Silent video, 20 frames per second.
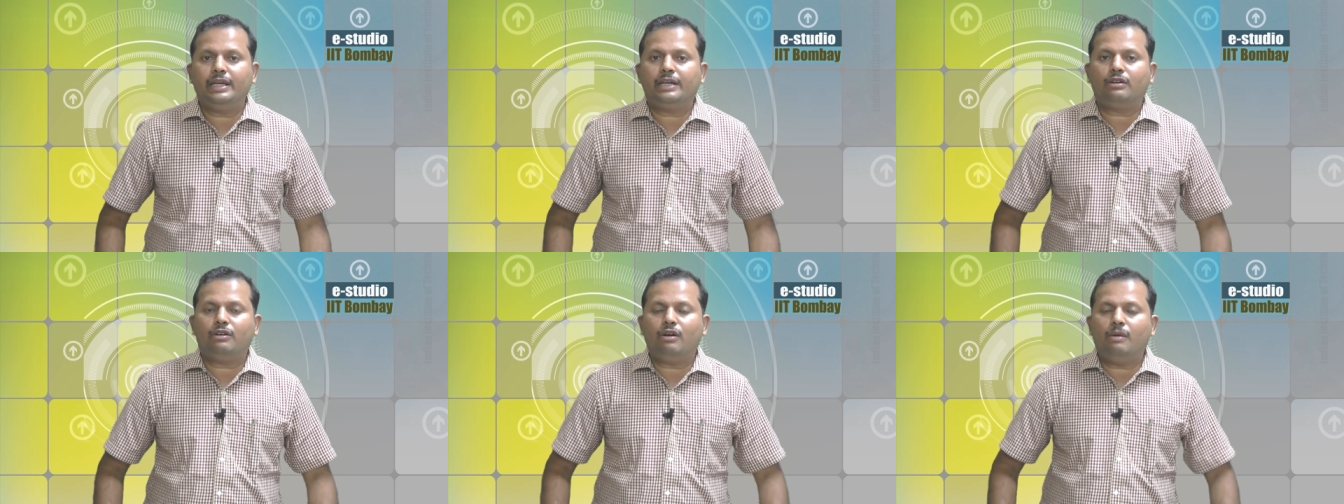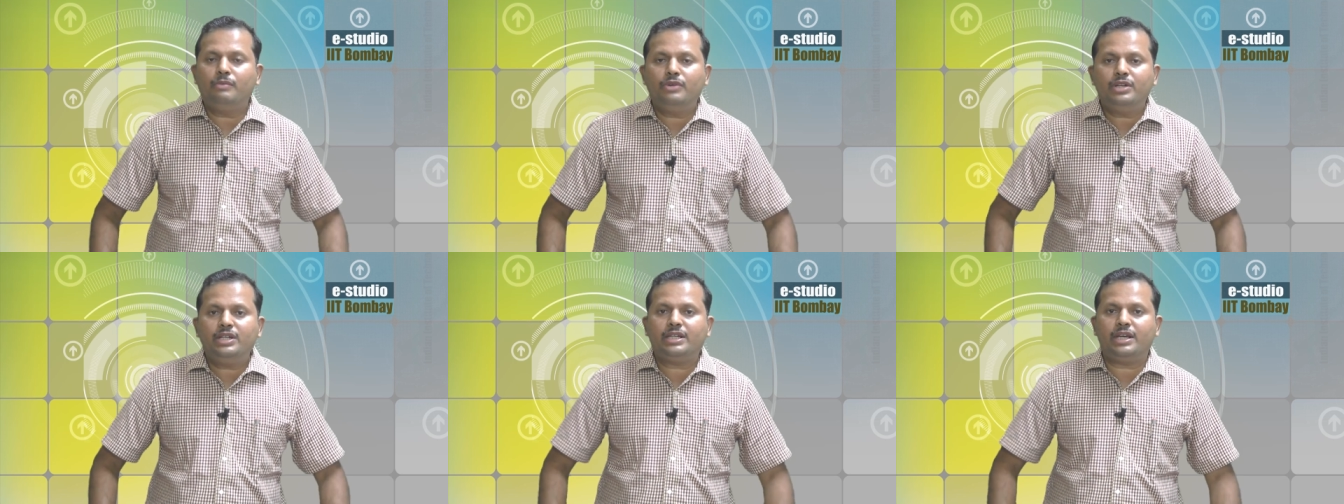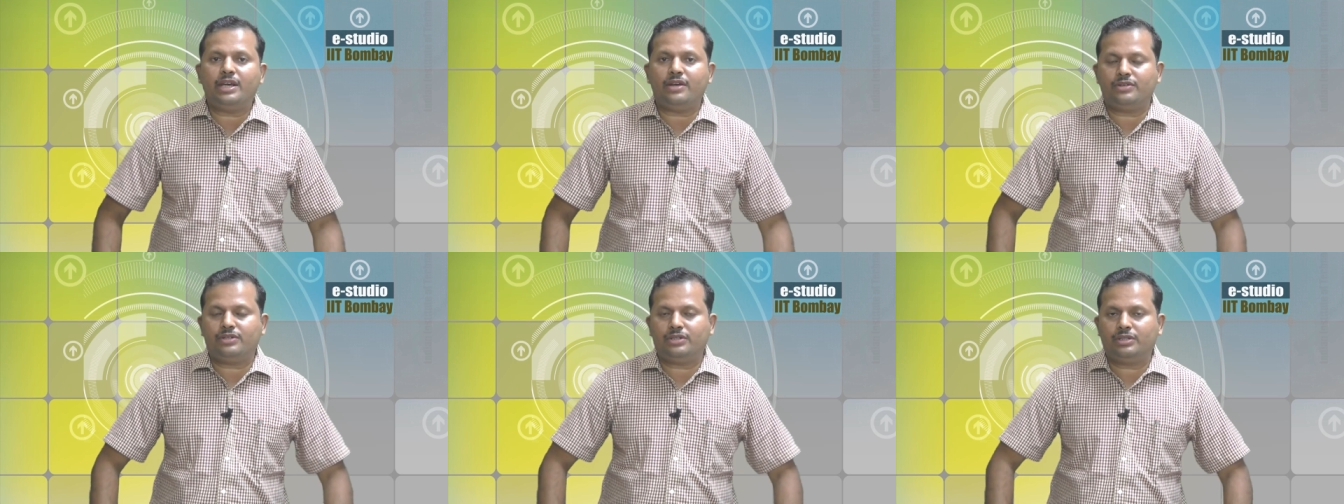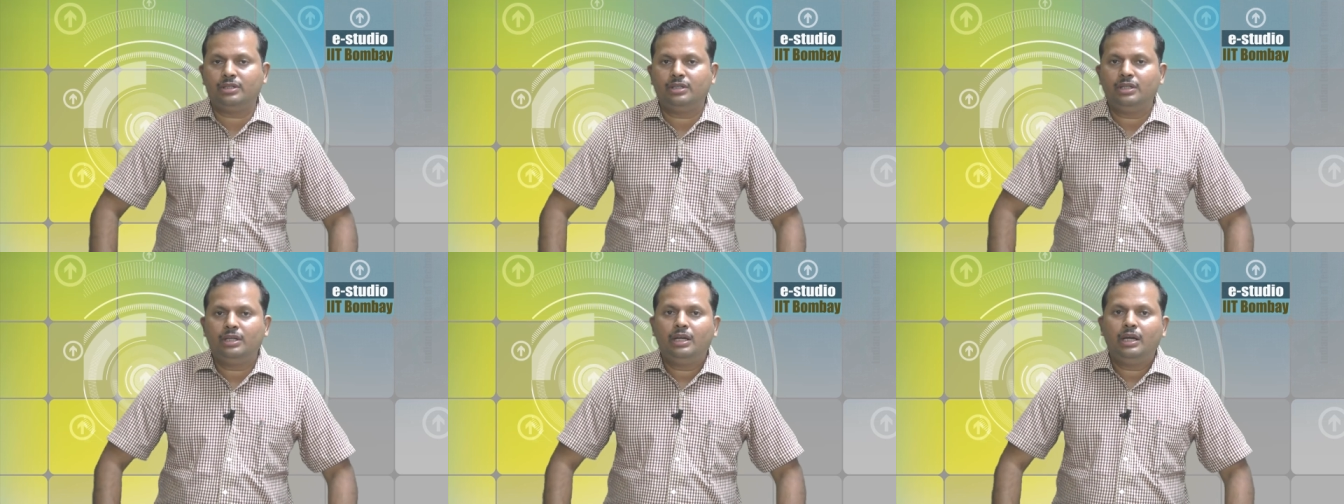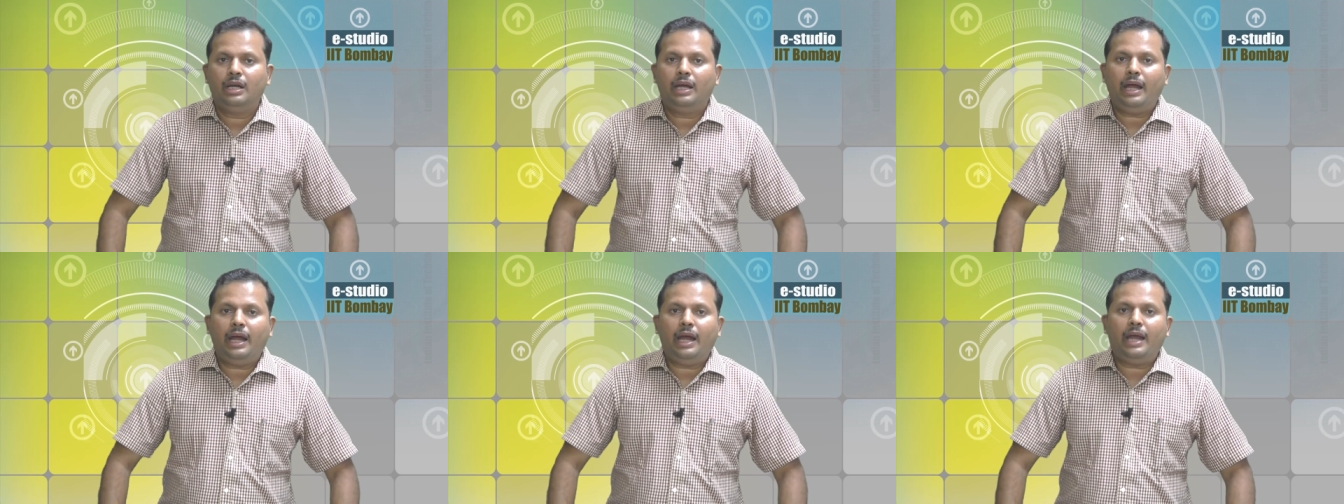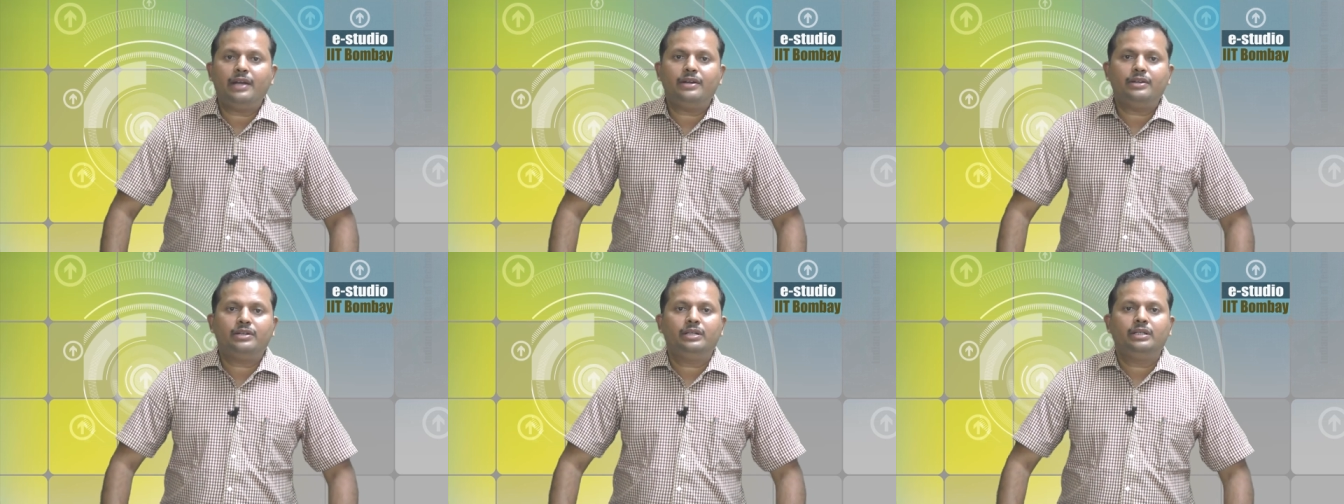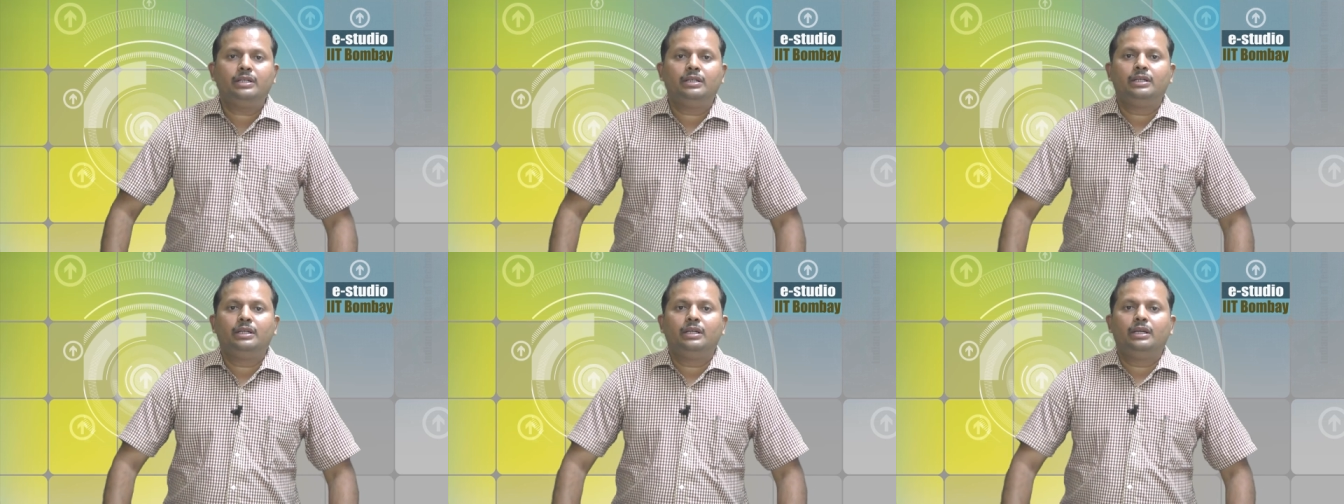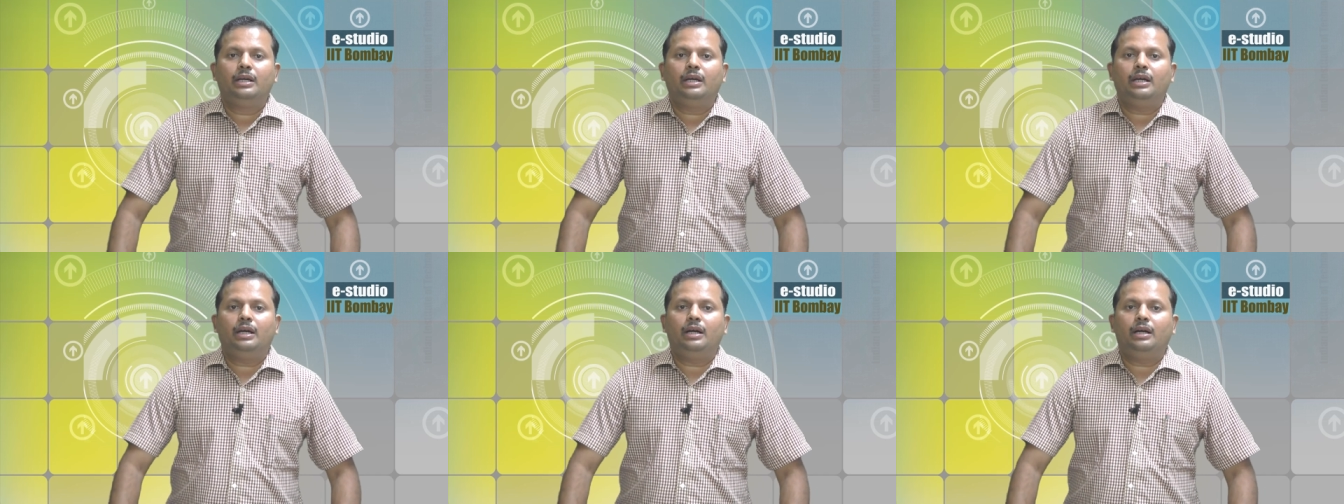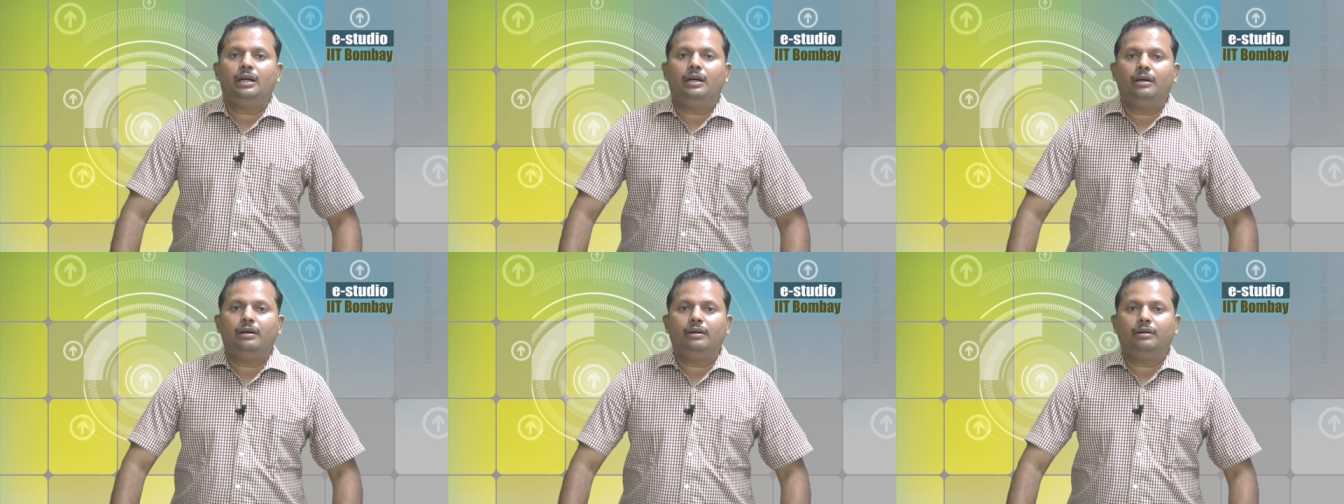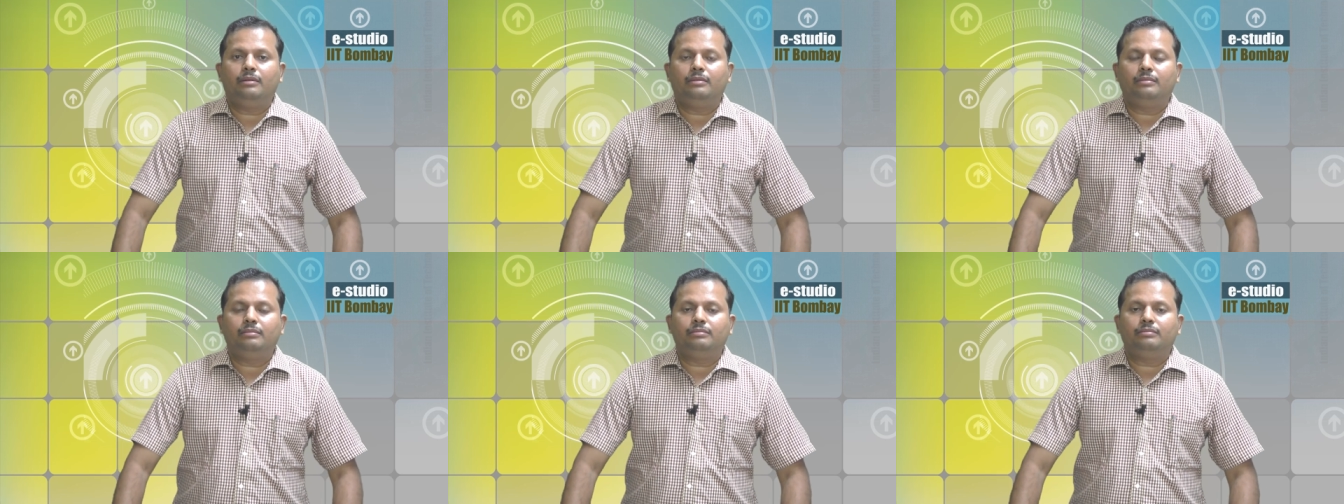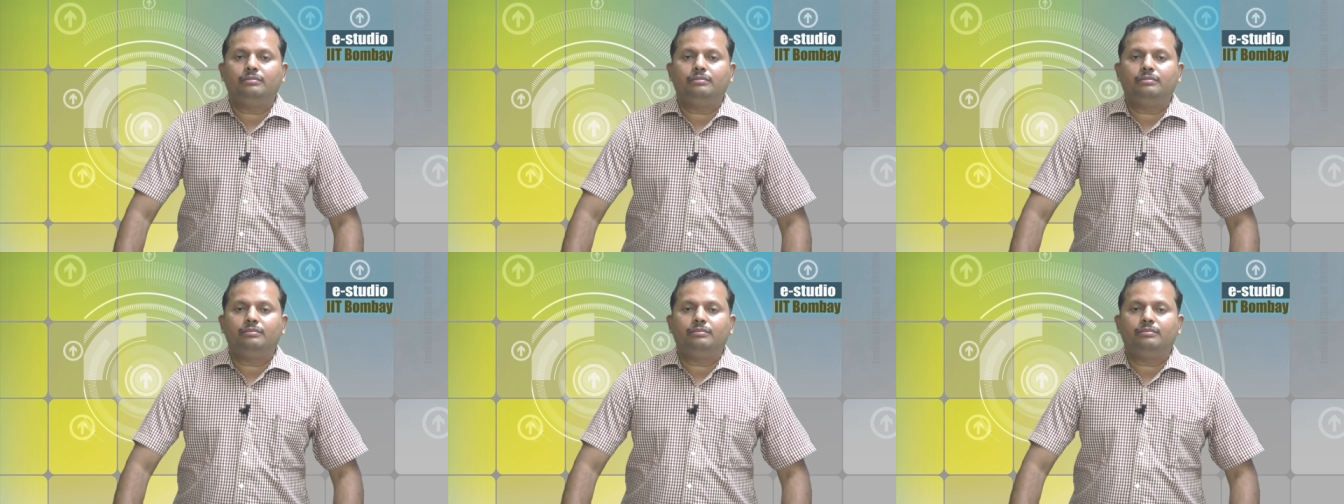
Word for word: communicate and uh,